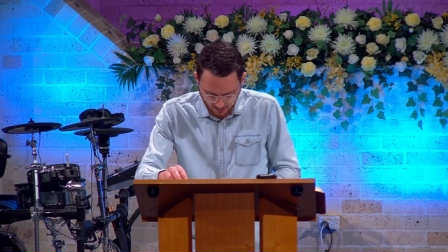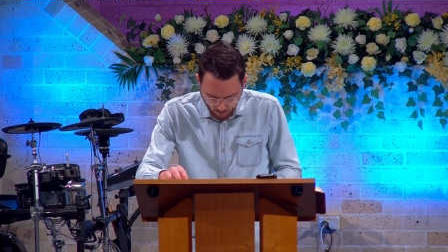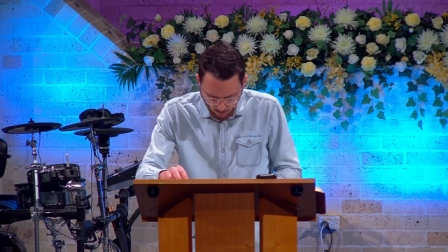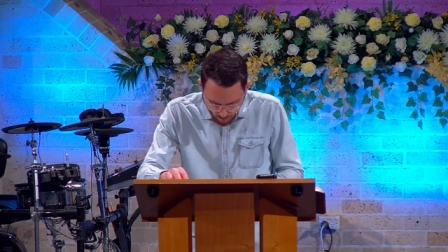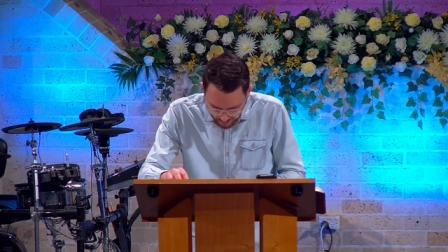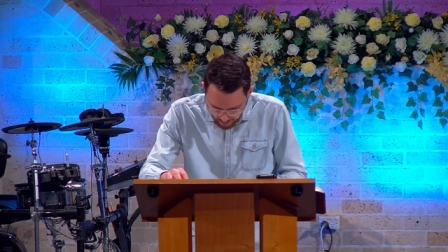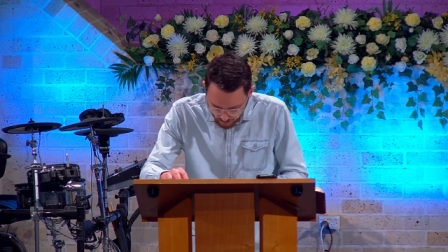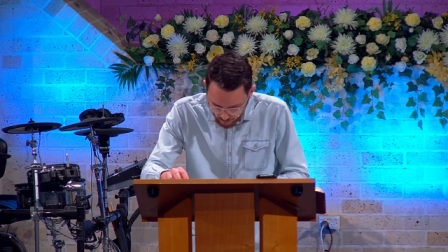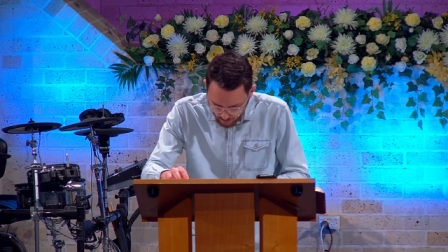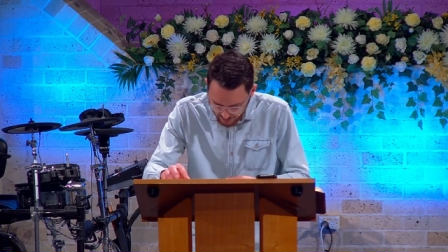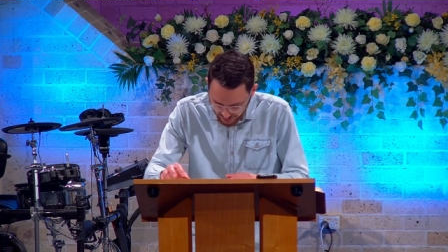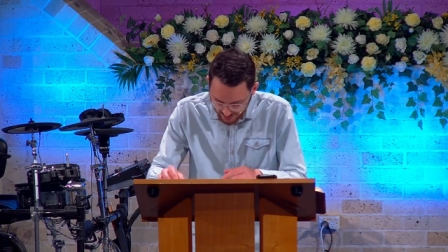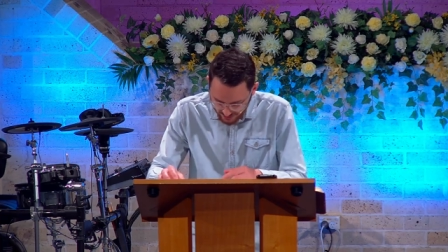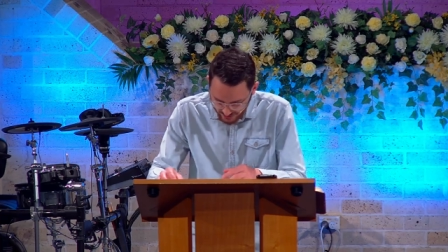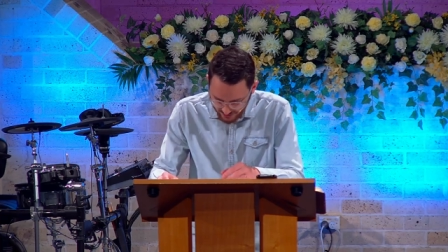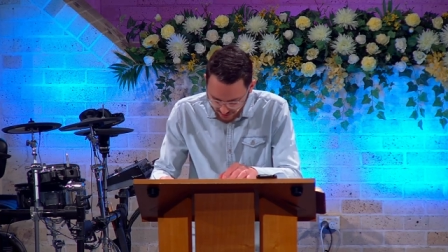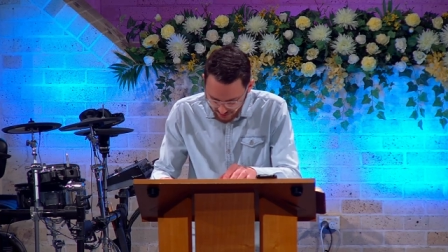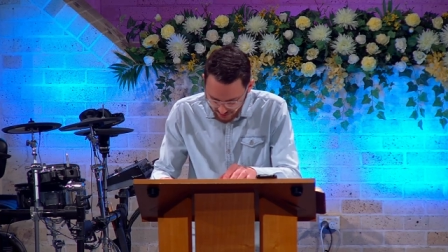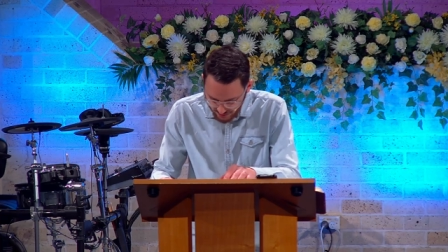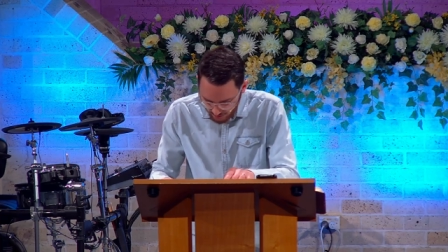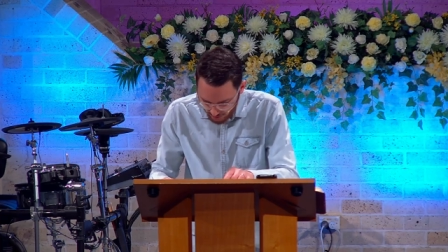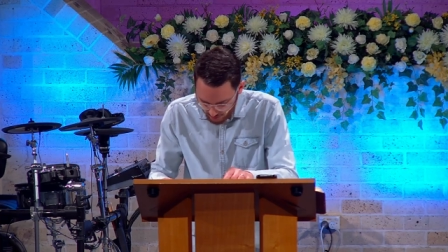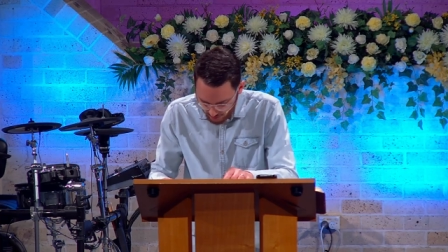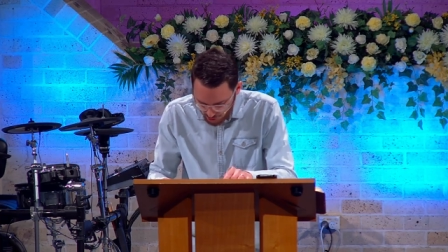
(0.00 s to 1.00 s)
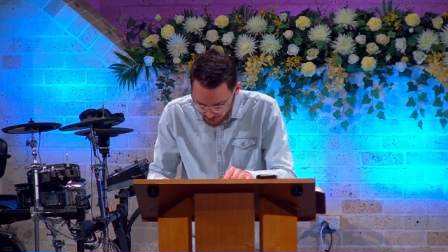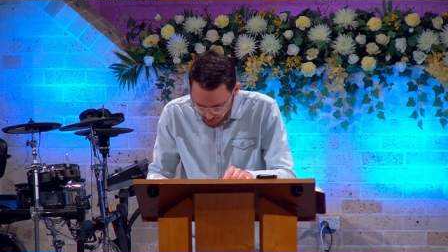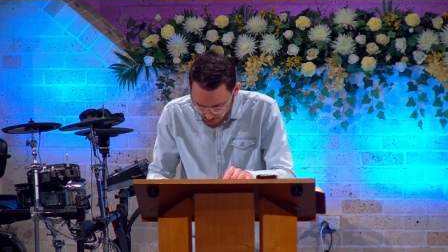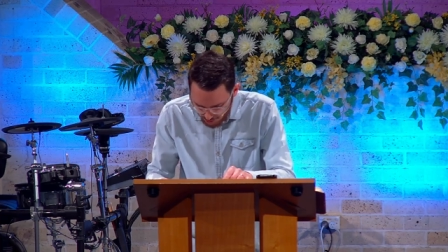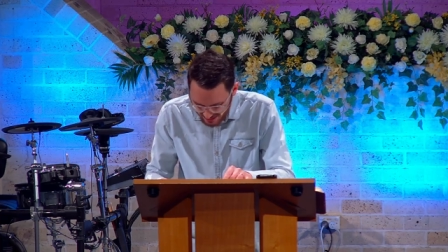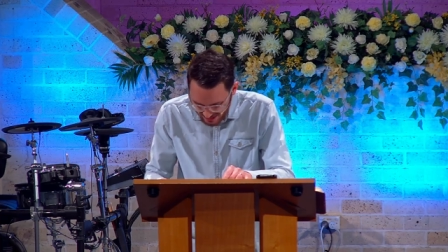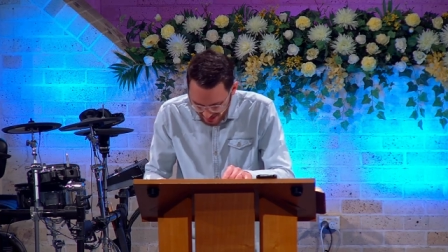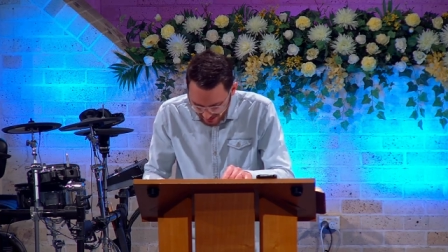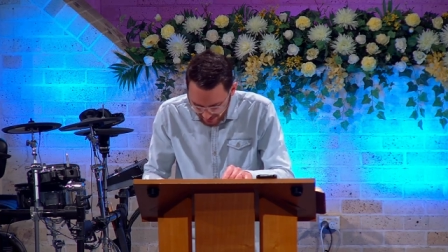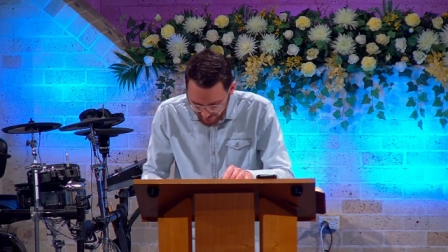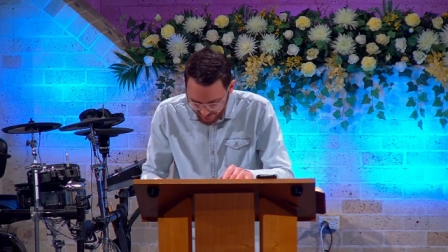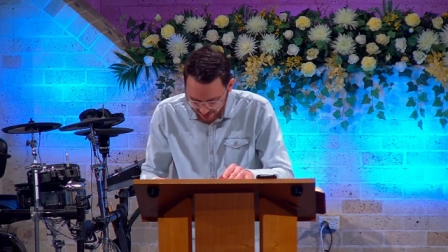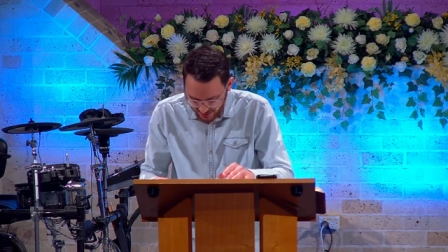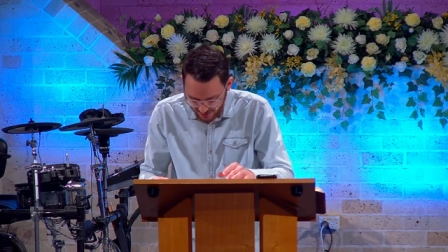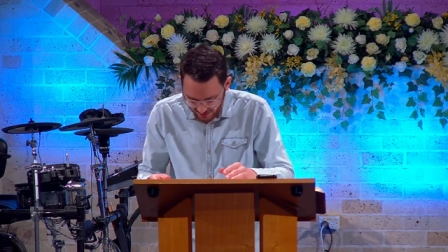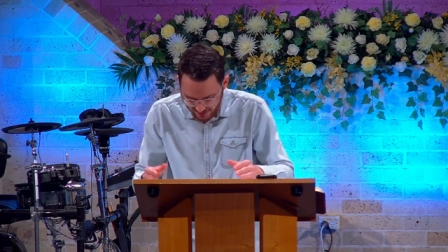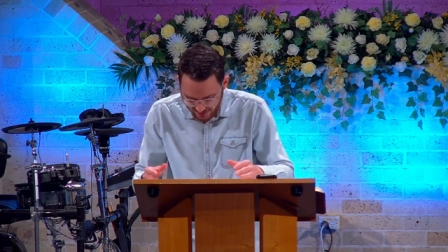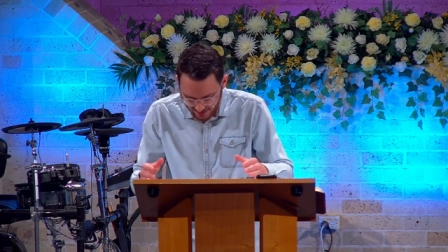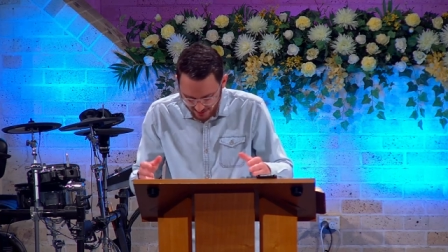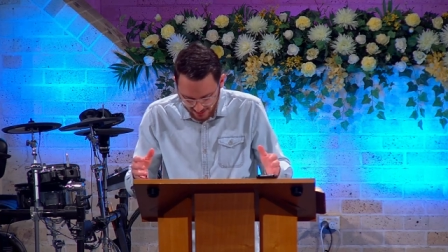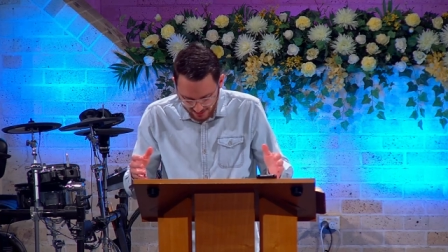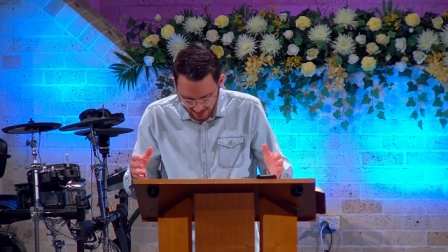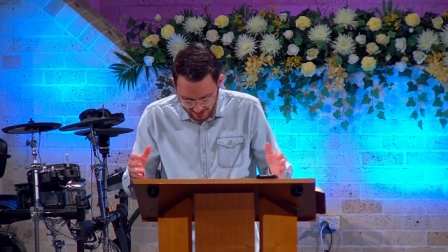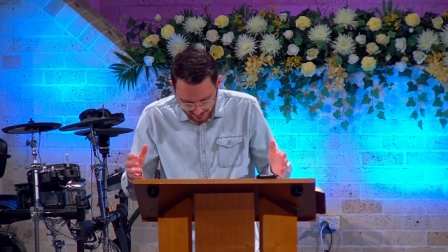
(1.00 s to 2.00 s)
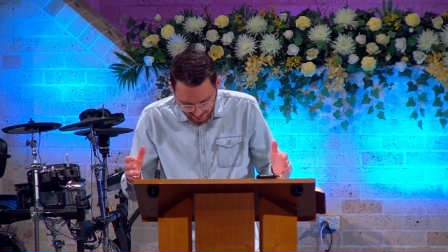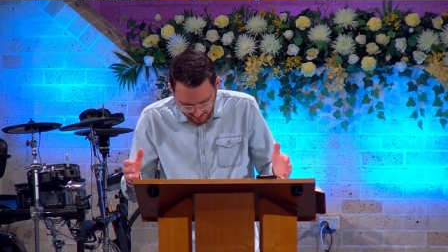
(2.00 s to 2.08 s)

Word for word: When was this new covenant